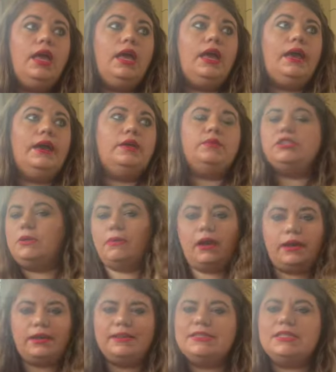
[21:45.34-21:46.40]
And which I'm
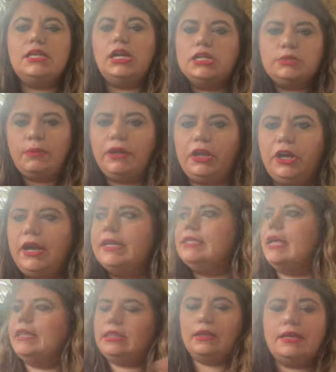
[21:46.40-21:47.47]
not, it's not a spoiler.
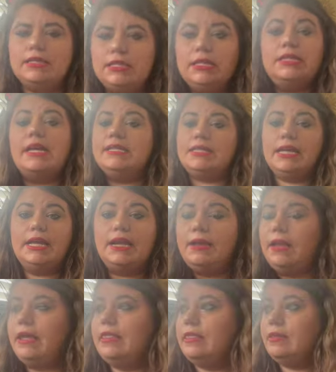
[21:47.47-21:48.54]
It says it
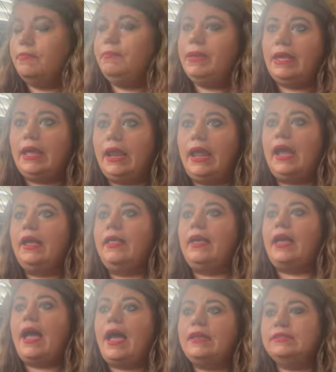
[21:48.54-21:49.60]
in the beginning, like
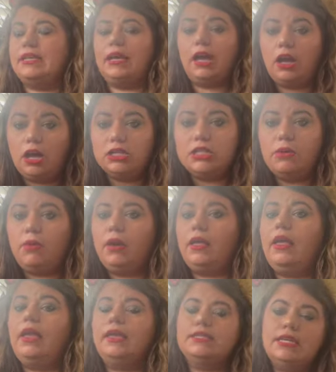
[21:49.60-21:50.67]
as like a content warning,
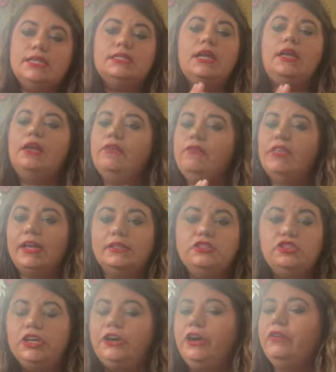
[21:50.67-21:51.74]
like it says like, if that's
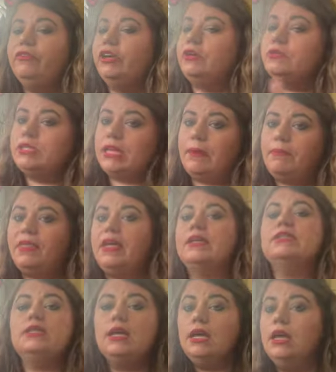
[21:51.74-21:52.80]
triggering for you, skip
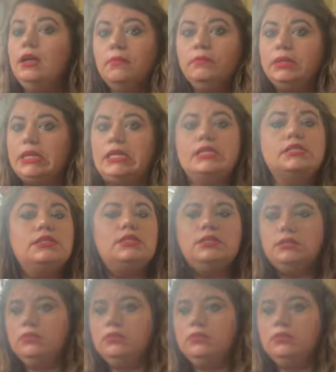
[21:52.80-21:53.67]
this, please.